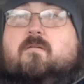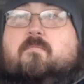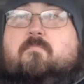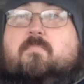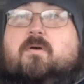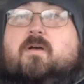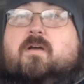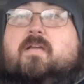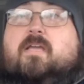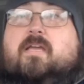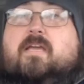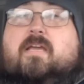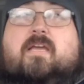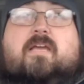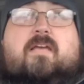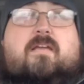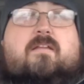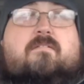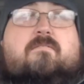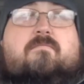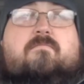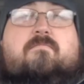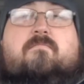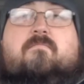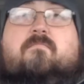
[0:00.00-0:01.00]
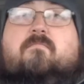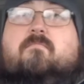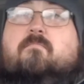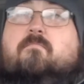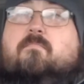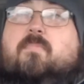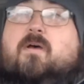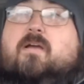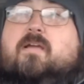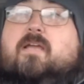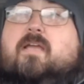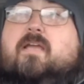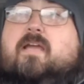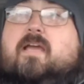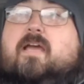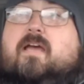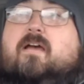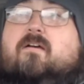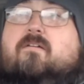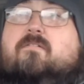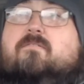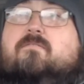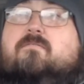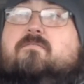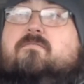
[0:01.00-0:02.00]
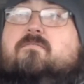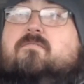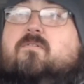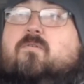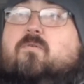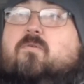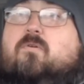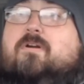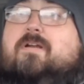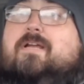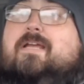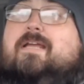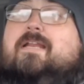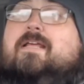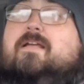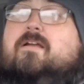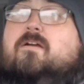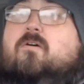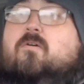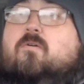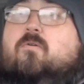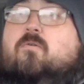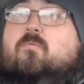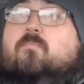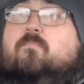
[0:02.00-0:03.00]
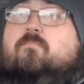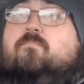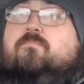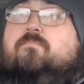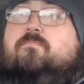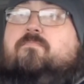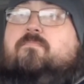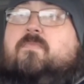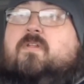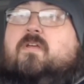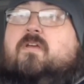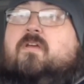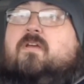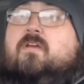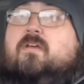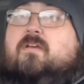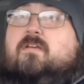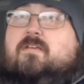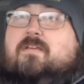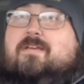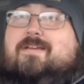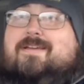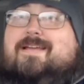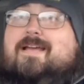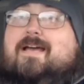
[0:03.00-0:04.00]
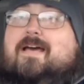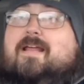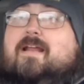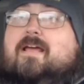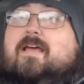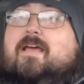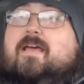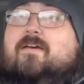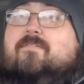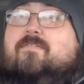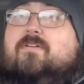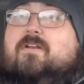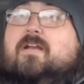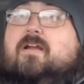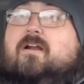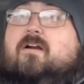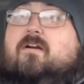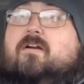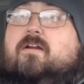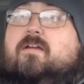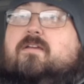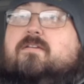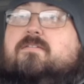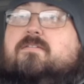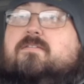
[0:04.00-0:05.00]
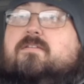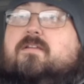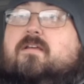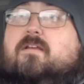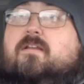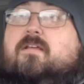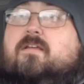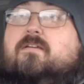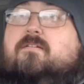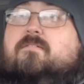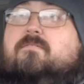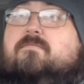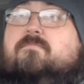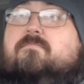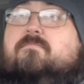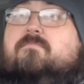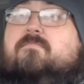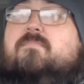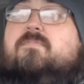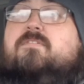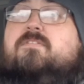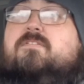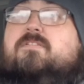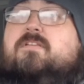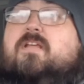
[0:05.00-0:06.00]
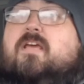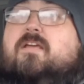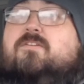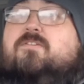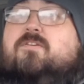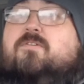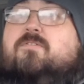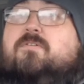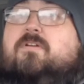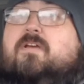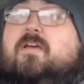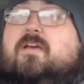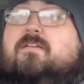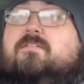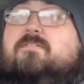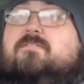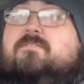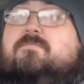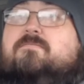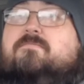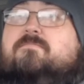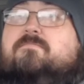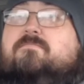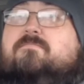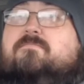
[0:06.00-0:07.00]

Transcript: Bugging in, bugging out, or getting home, you gotta have an area study. Stay tuned, guys.